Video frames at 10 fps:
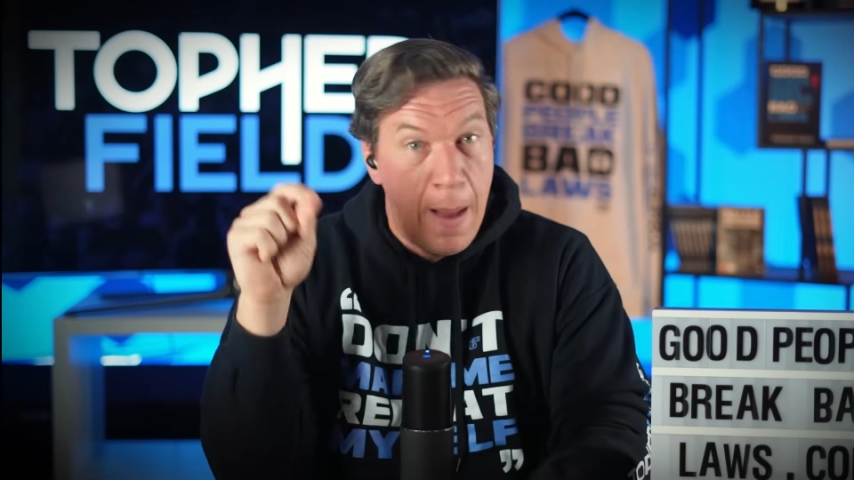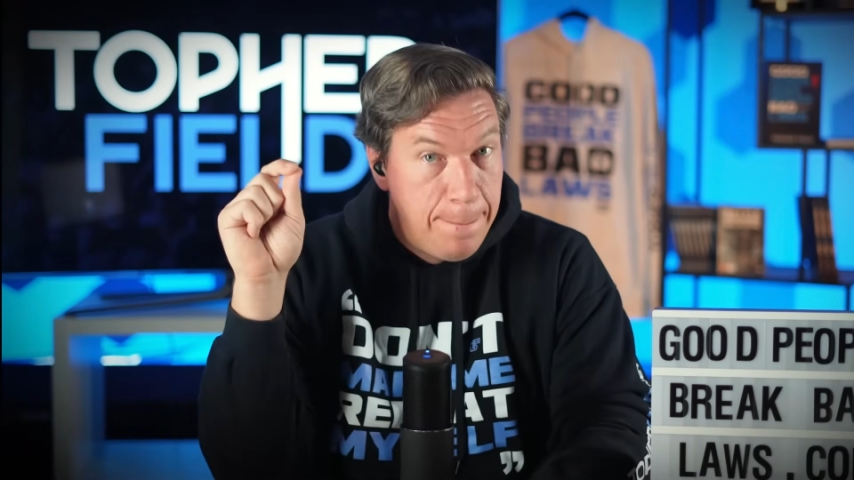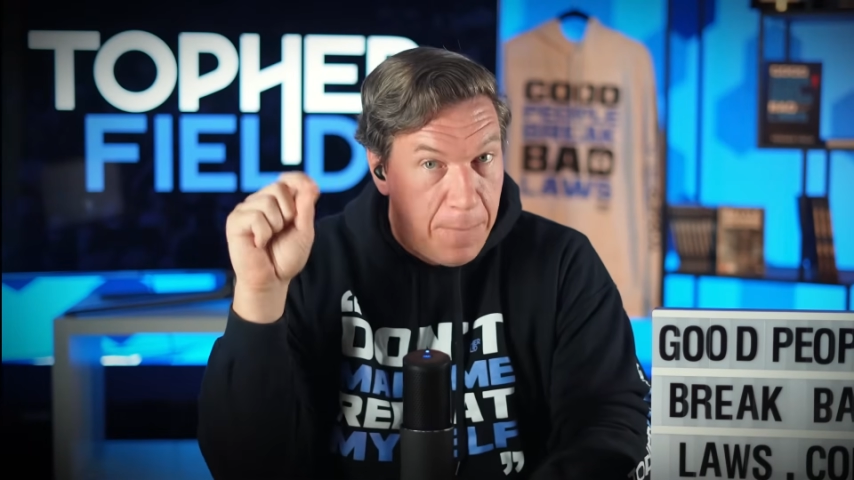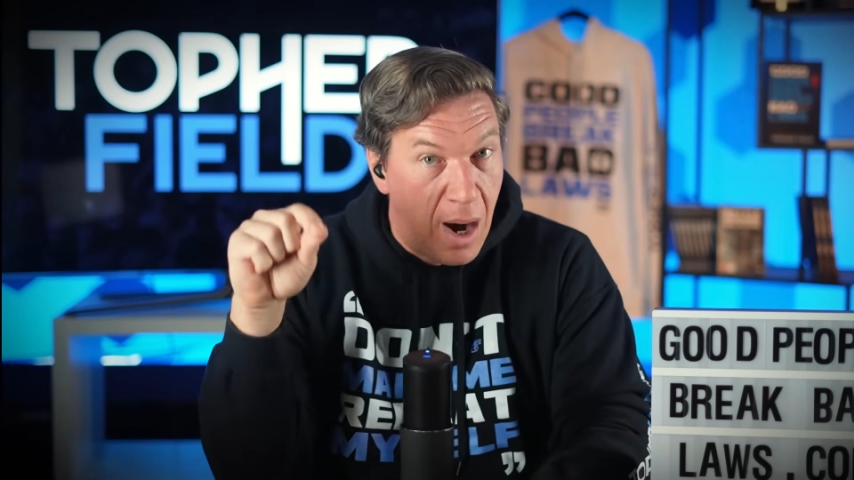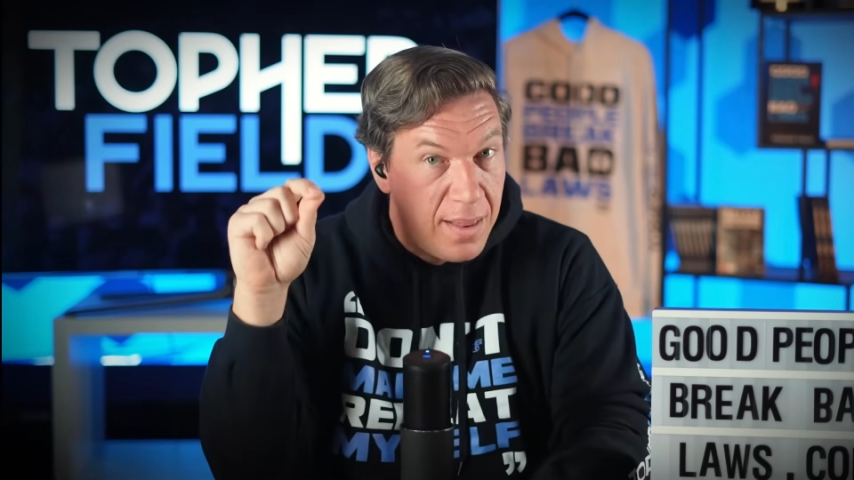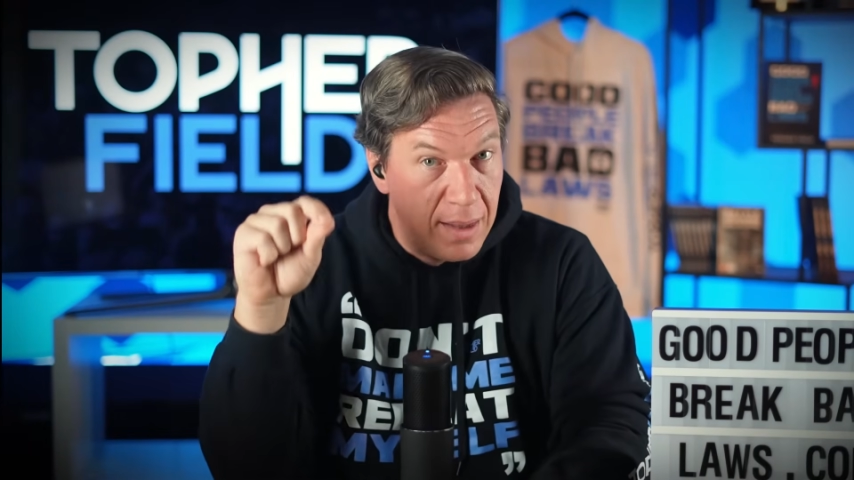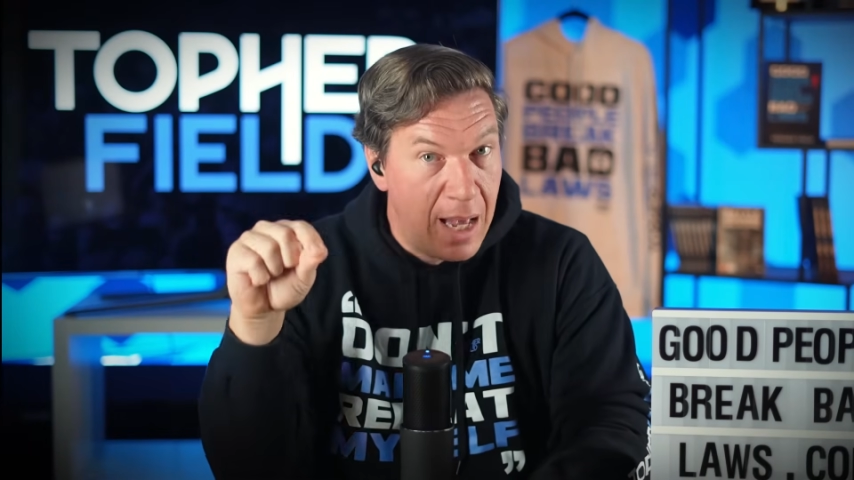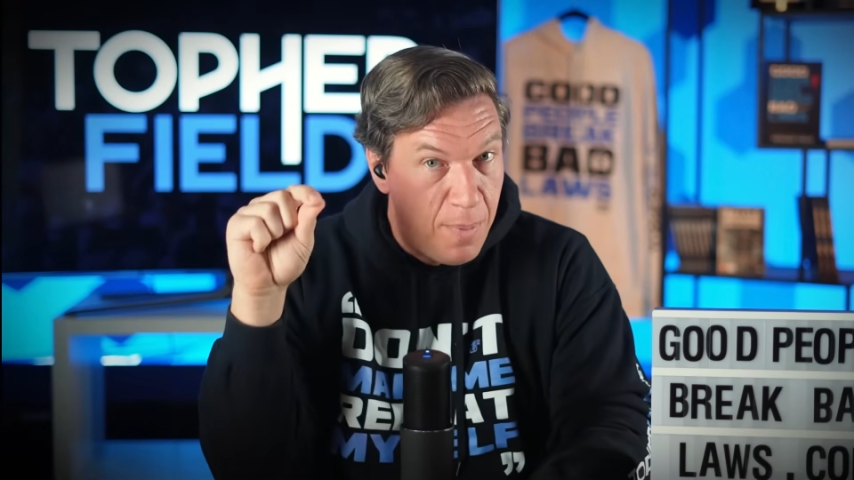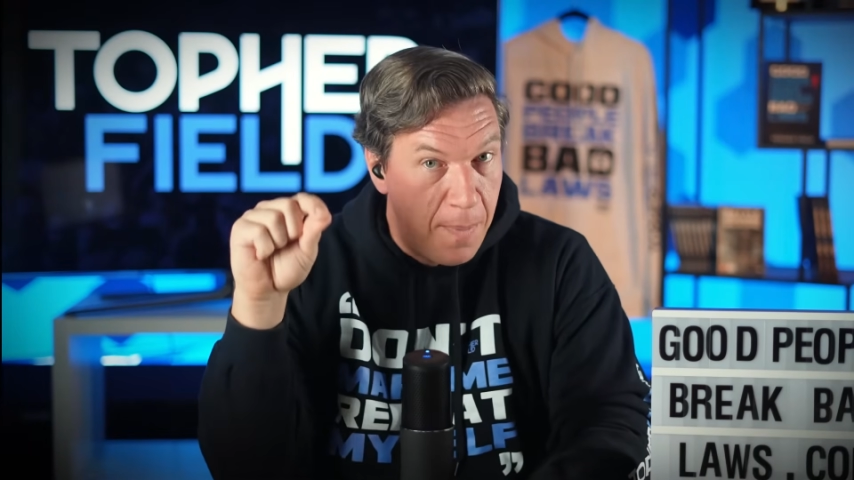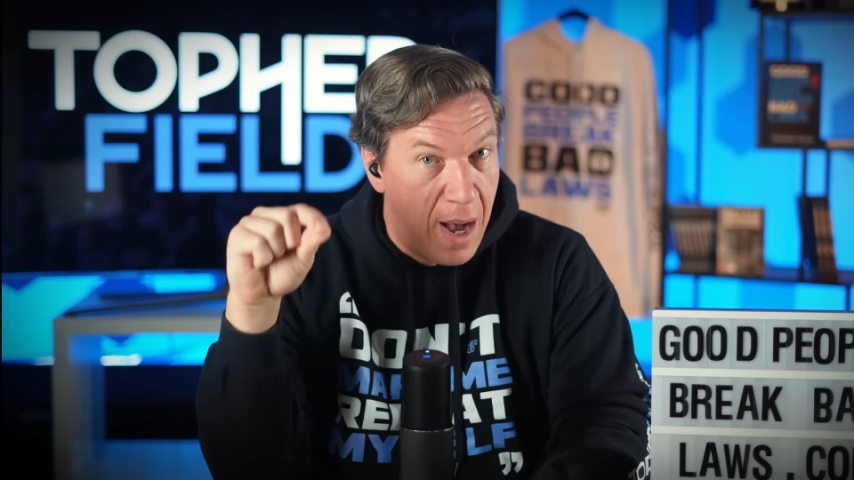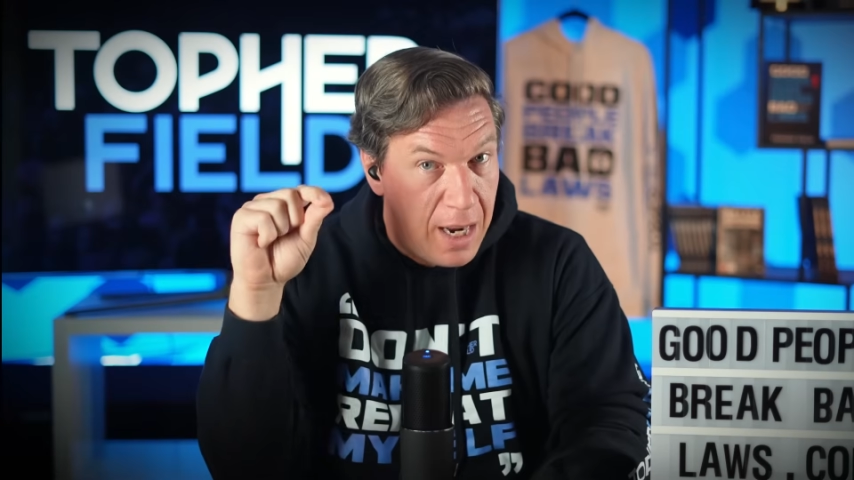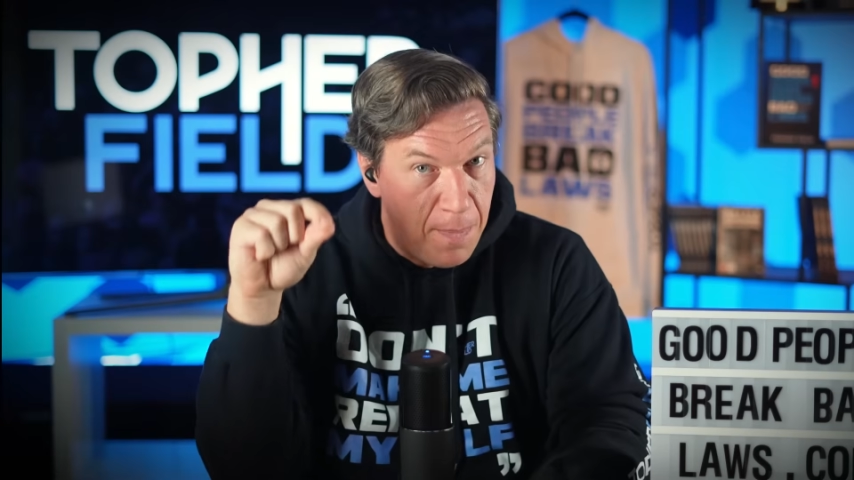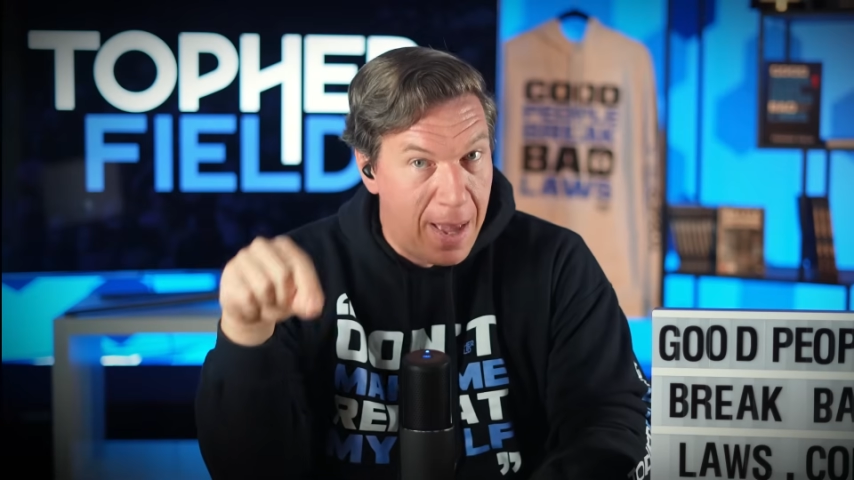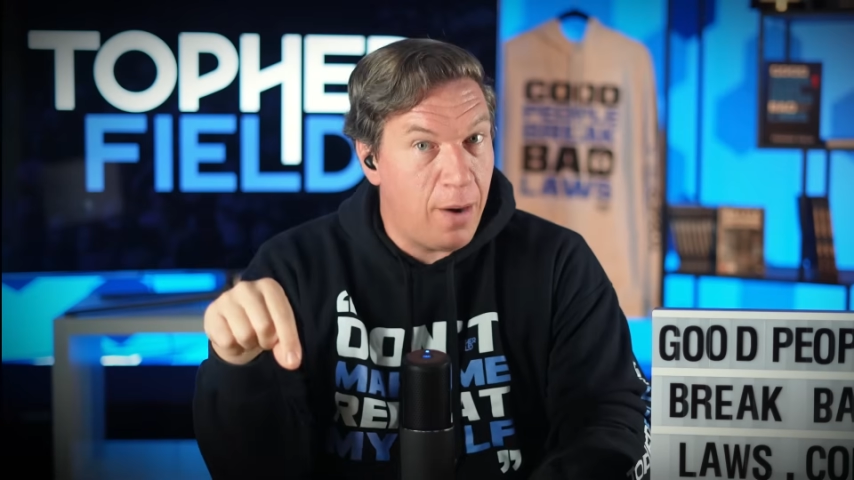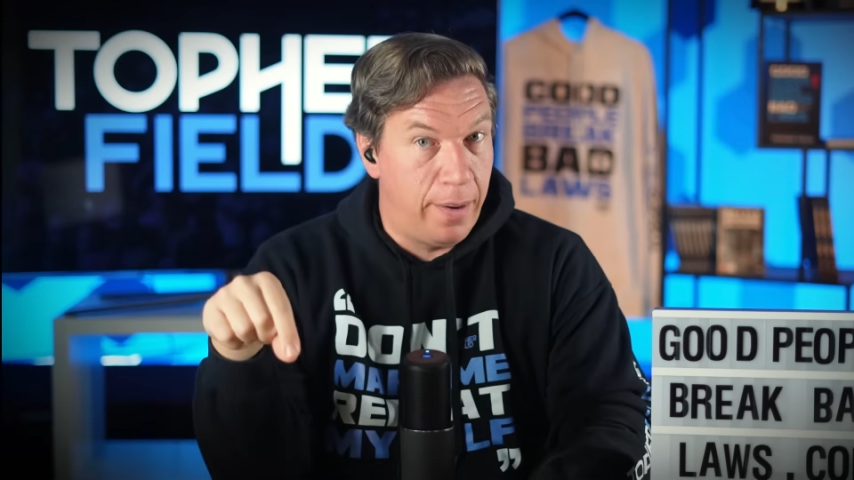by the Labor Party
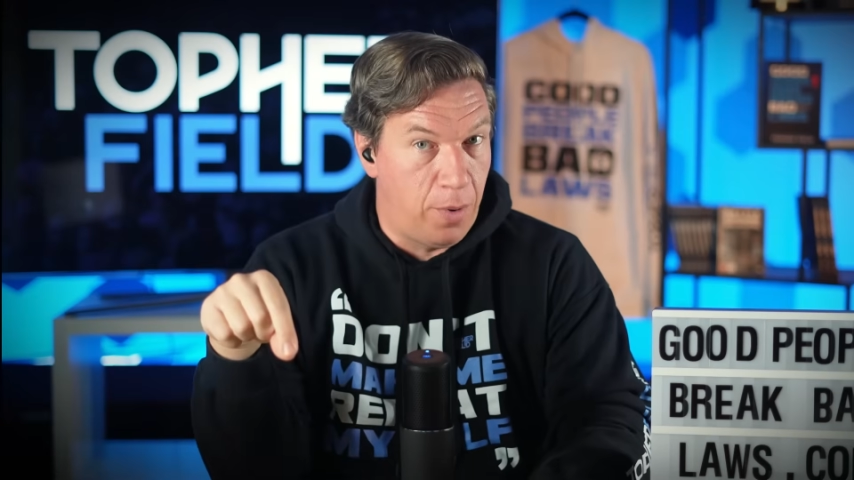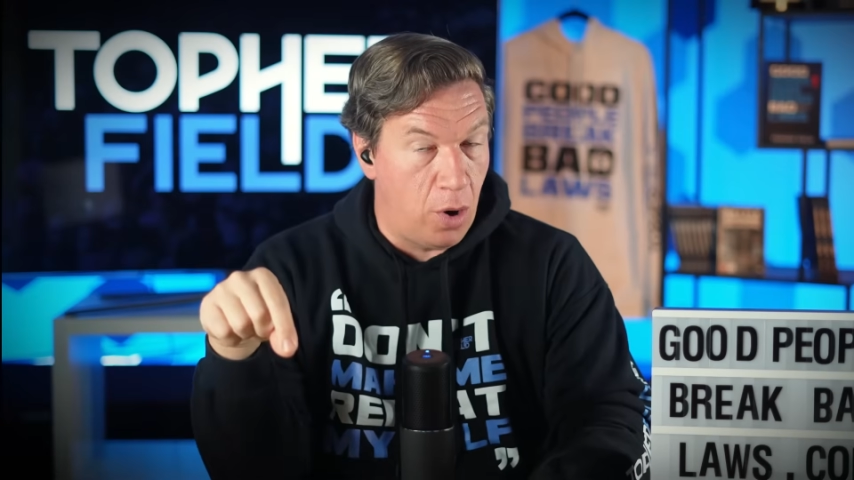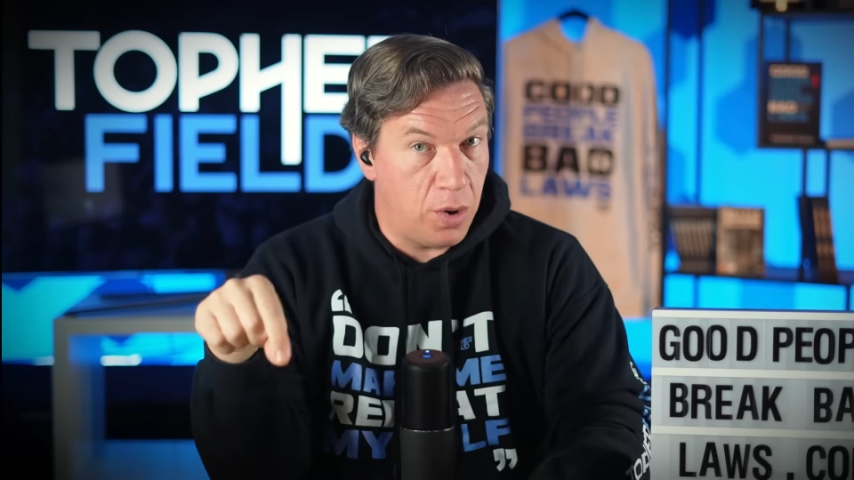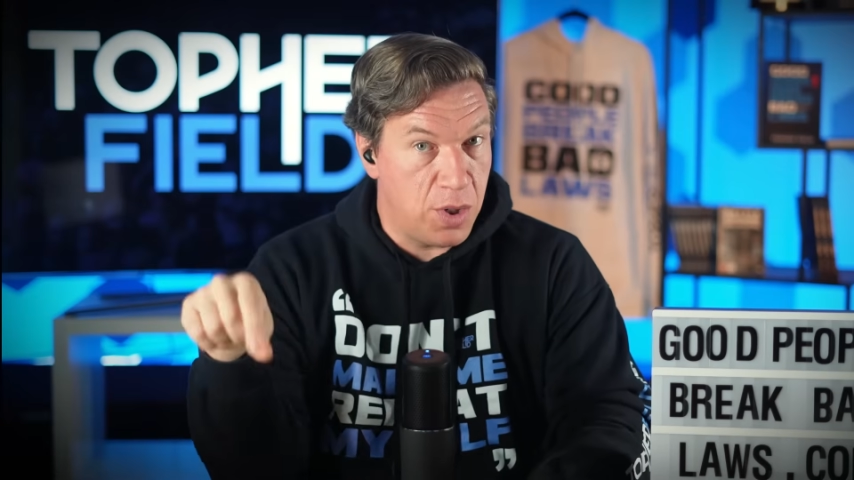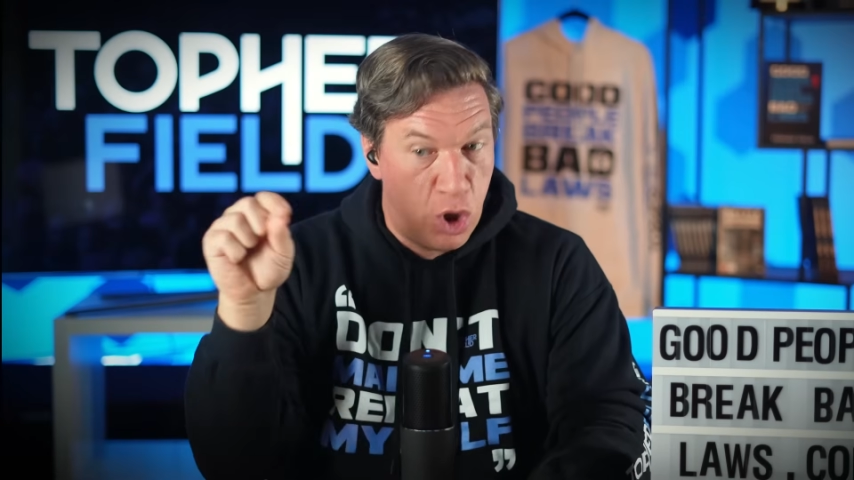power brokers,